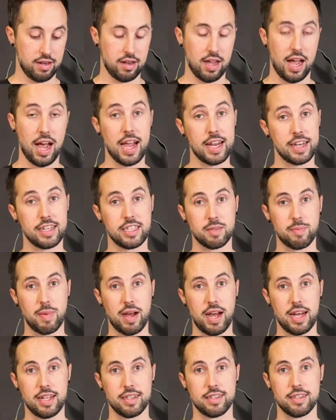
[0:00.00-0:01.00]
hiding
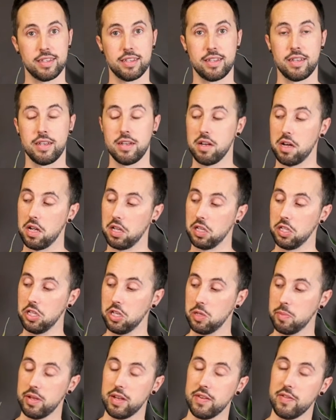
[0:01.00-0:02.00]
spots, a
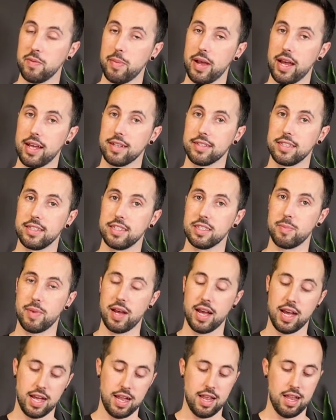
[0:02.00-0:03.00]
little bit of a basking
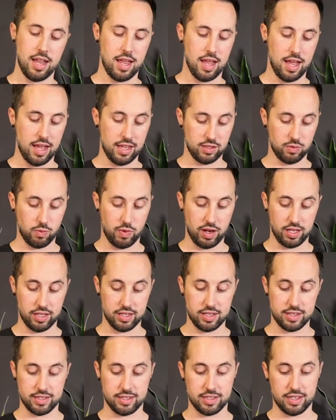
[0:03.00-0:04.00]
spot, as well
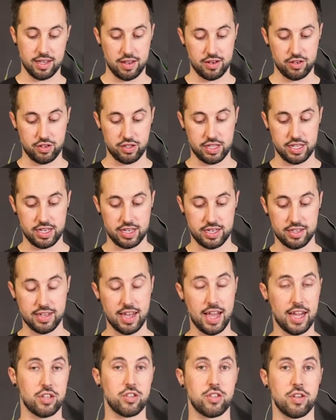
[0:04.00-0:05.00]
as the
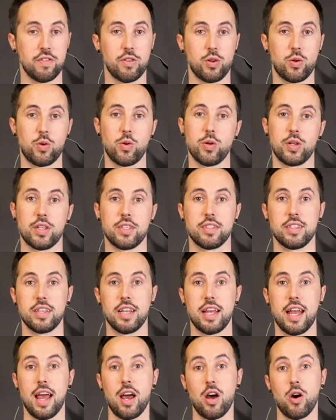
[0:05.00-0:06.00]
texture of the cork is
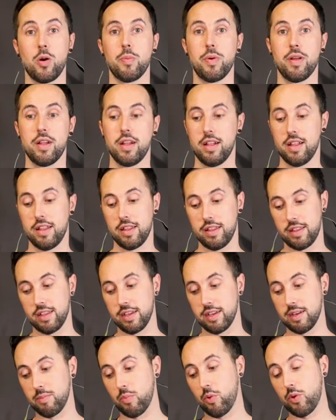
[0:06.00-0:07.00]
gonna help
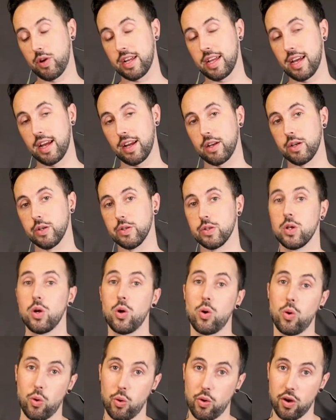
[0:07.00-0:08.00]
the mourning geckos
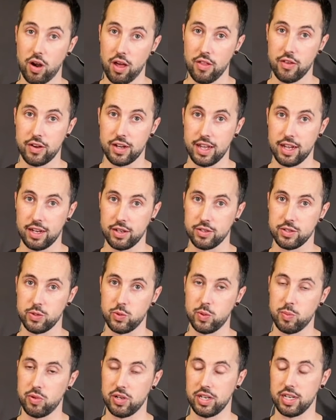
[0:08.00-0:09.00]
or other geckos that
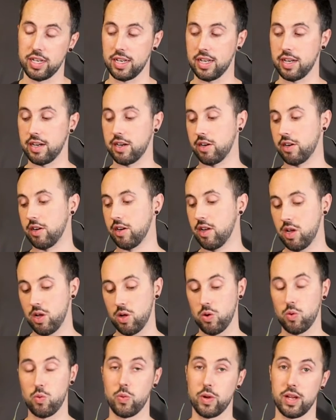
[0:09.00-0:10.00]
we put in here
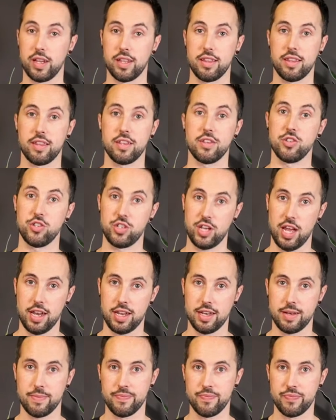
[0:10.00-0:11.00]
with
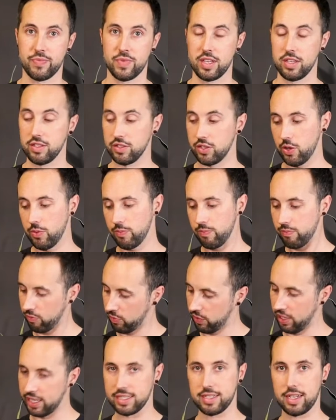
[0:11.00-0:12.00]
shedding. So
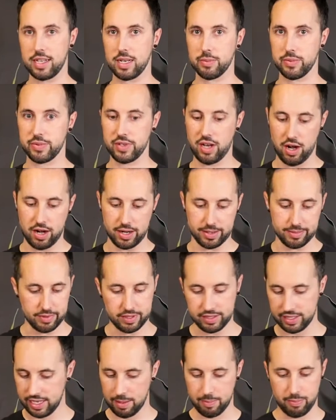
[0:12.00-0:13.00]
let's get them started.
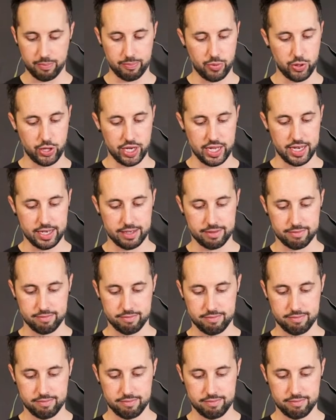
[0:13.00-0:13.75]
Let's get them put in.